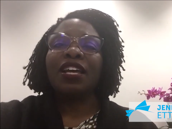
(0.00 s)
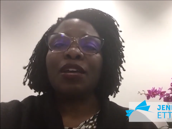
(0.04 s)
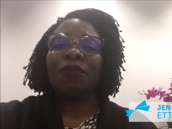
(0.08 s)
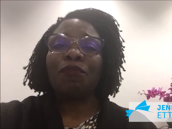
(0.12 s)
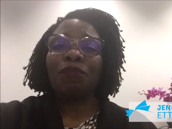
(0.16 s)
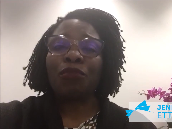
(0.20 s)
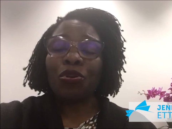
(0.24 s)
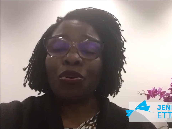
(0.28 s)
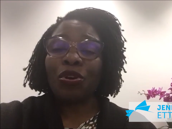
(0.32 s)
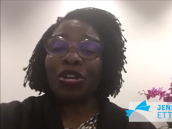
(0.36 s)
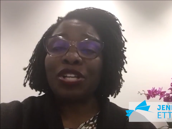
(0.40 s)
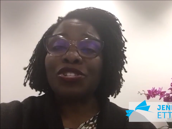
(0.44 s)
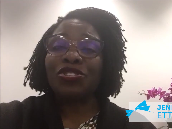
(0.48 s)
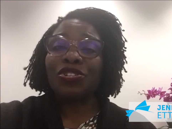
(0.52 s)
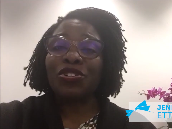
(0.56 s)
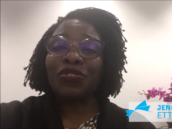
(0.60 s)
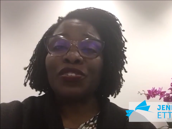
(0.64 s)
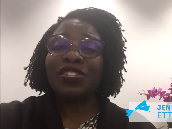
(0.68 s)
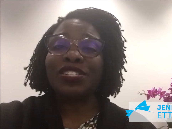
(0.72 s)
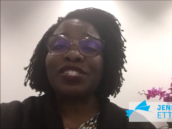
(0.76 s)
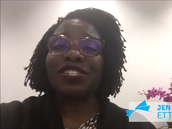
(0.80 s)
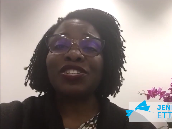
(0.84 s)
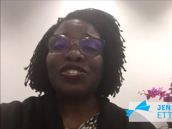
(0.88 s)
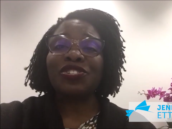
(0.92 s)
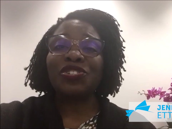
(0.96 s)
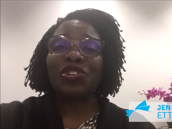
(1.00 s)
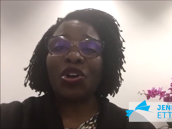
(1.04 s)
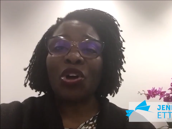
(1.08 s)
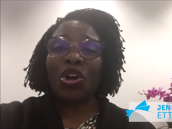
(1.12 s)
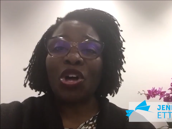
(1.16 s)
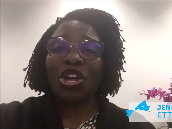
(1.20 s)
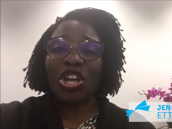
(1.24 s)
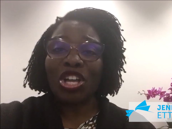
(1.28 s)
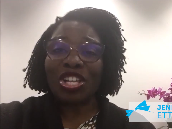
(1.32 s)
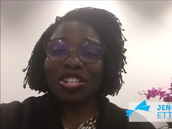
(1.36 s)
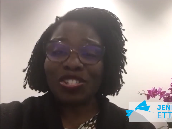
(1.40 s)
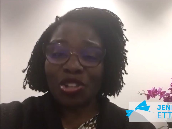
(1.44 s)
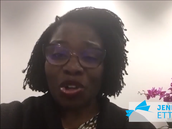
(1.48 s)
Employee services
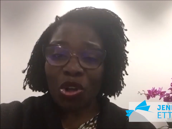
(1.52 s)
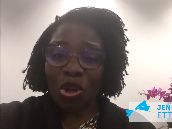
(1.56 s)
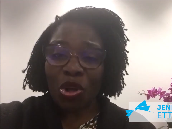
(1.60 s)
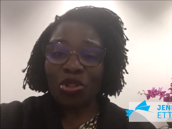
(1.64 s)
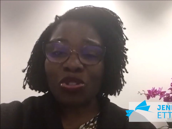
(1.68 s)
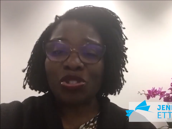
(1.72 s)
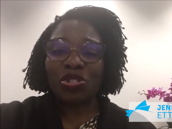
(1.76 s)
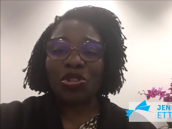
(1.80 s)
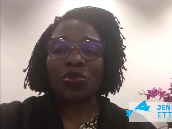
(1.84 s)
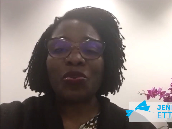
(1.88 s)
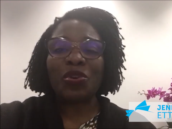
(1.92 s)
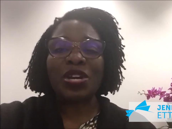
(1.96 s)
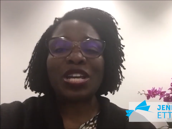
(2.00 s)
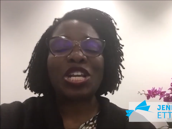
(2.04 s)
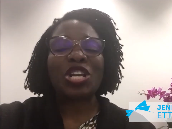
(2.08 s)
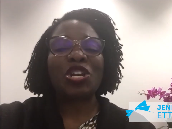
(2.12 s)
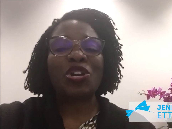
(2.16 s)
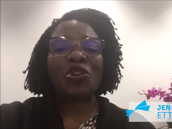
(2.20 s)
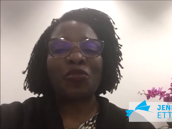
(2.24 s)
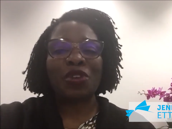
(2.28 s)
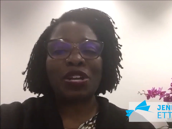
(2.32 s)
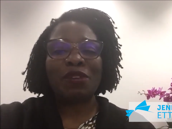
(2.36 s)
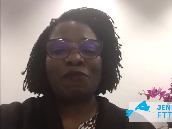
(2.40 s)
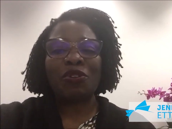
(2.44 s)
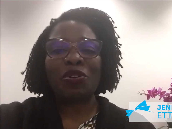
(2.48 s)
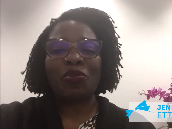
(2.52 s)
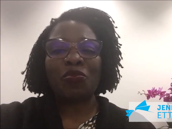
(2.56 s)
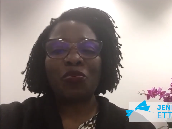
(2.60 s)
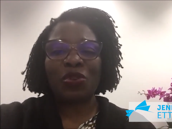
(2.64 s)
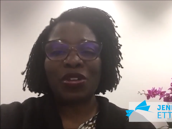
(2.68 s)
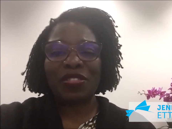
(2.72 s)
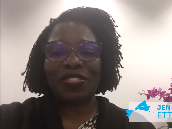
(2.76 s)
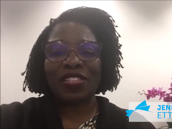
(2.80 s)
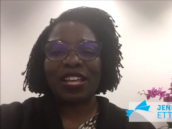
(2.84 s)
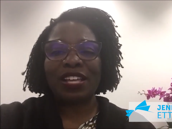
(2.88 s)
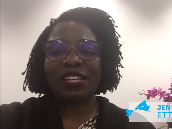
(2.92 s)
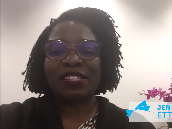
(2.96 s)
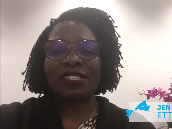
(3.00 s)
is also in agreement
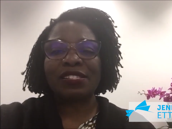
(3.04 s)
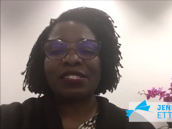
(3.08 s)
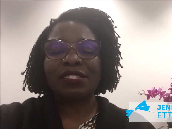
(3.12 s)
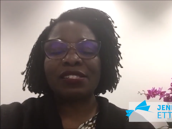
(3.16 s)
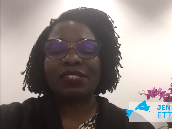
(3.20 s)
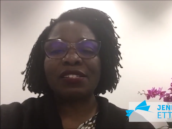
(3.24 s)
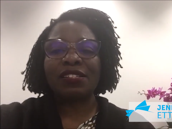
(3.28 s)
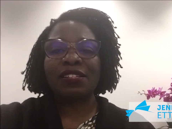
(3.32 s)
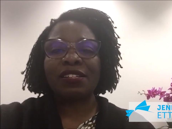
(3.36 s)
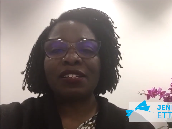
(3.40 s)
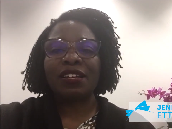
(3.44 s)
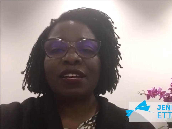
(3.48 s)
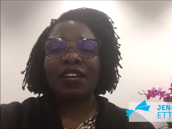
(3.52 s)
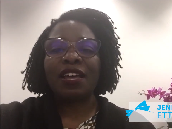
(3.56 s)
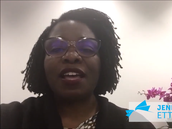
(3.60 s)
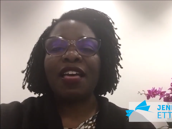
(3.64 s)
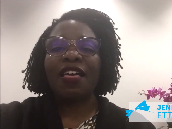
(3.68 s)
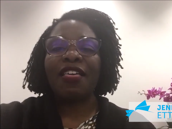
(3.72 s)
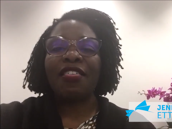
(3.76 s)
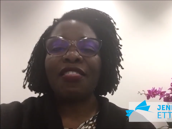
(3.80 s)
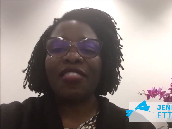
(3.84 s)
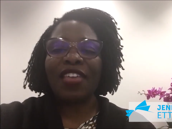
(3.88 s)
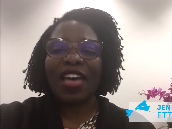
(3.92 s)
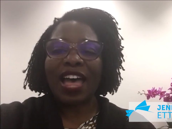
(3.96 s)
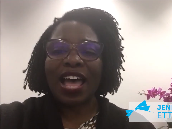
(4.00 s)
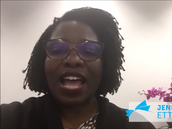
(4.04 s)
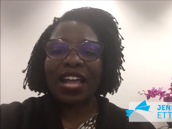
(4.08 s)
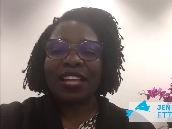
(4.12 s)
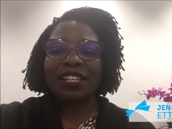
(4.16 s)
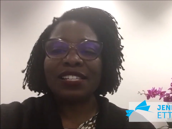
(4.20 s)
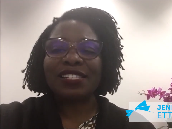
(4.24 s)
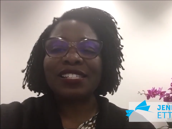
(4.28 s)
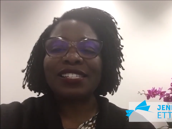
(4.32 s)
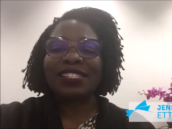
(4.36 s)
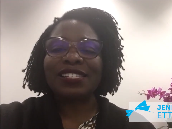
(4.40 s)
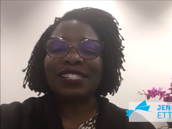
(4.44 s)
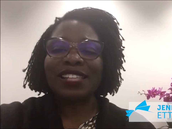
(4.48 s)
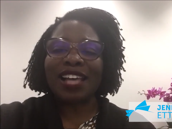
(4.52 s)
with us that
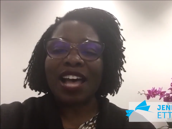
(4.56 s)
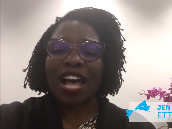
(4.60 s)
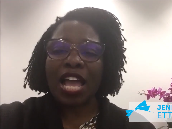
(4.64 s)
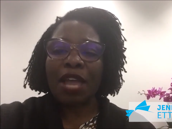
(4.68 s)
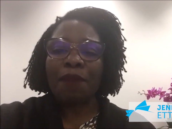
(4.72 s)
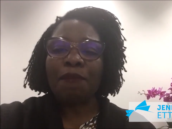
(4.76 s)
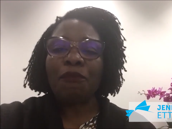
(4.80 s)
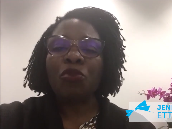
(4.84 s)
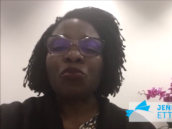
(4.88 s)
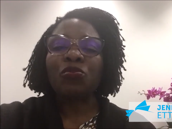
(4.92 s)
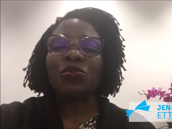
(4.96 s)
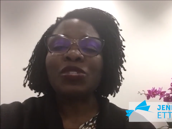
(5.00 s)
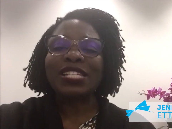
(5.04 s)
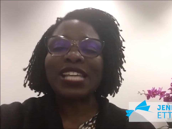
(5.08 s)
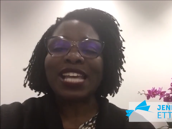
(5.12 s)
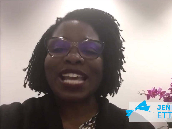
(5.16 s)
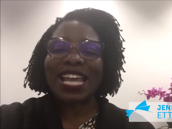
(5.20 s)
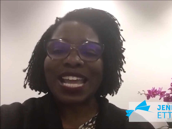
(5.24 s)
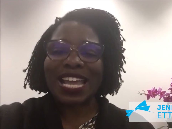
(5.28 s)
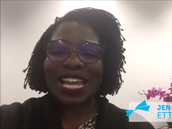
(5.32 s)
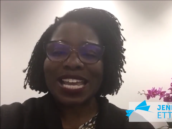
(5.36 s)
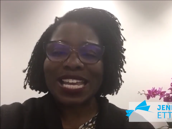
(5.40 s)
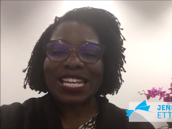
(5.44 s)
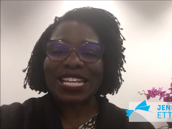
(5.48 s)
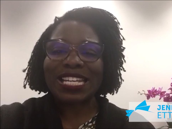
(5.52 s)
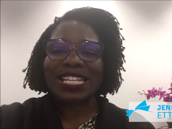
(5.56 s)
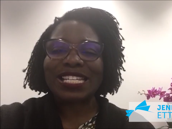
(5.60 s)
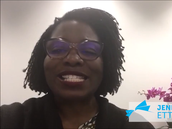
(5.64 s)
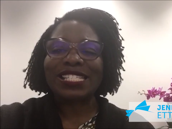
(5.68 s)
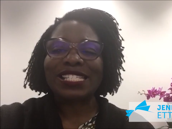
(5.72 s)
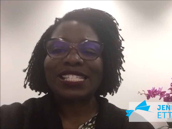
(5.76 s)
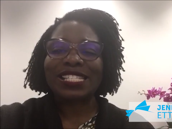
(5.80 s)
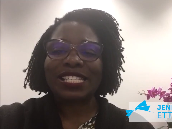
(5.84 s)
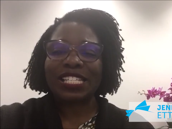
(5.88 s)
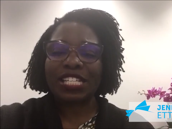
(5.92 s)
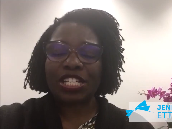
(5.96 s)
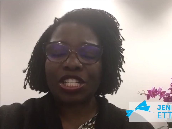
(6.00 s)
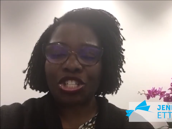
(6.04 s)

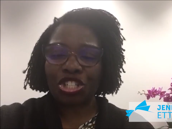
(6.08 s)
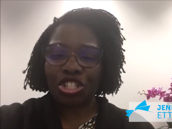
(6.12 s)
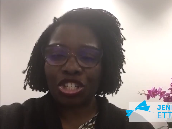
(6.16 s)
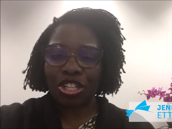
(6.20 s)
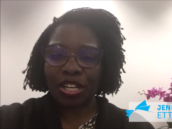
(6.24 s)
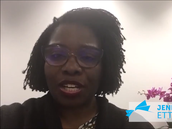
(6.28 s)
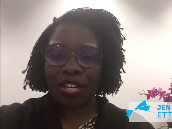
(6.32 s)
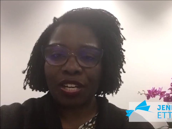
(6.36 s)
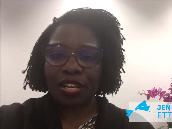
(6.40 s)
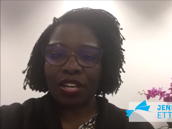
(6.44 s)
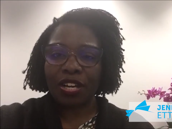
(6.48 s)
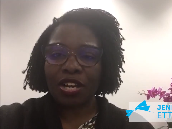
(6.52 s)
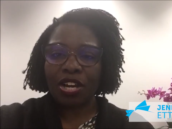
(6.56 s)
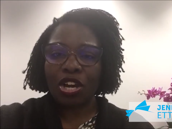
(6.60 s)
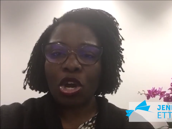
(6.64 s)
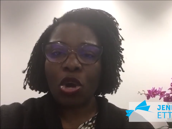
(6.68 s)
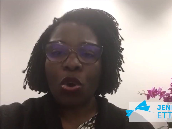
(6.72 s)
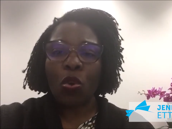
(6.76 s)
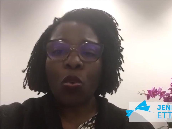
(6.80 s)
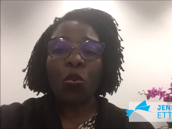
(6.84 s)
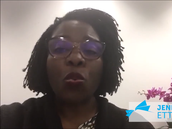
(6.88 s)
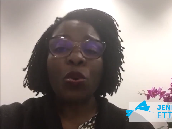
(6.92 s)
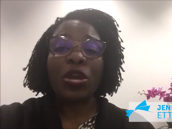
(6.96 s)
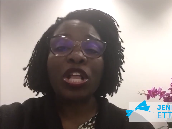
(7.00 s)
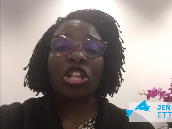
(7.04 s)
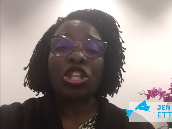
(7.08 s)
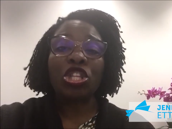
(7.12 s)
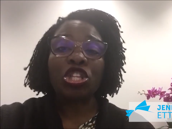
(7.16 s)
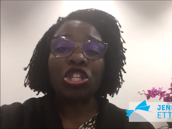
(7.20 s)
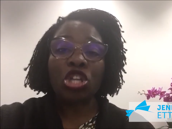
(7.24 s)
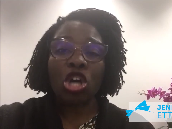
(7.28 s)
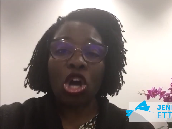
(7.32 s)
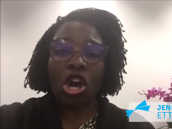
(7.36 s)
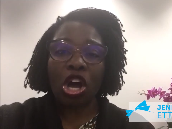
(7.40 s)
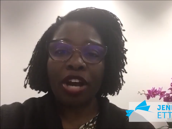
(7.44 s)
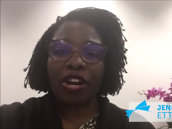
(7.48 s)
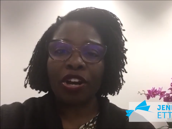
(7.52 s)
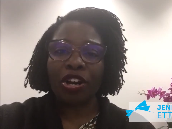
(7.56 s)
simultaneous teaching will
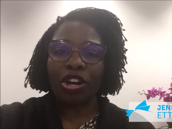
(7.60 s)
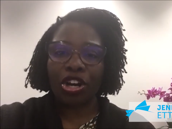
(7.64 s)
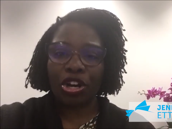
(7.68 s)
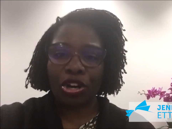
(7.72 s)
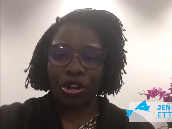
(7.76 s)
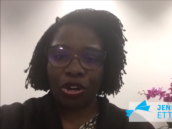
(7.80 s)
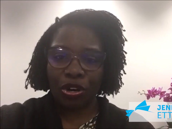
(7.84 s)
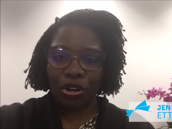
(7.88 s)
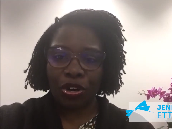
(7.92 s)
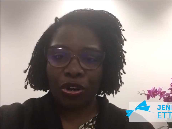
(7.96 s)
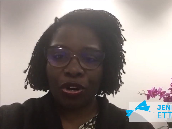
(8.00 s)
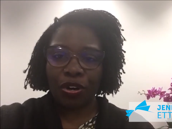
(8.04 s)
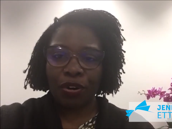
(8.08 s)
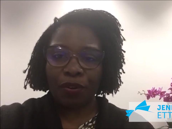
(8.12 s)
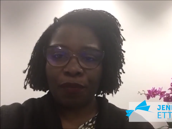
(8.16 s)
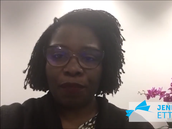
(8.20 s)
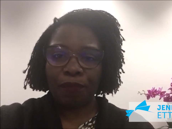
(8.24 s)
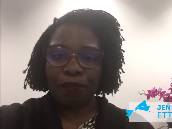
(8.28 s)
not occur.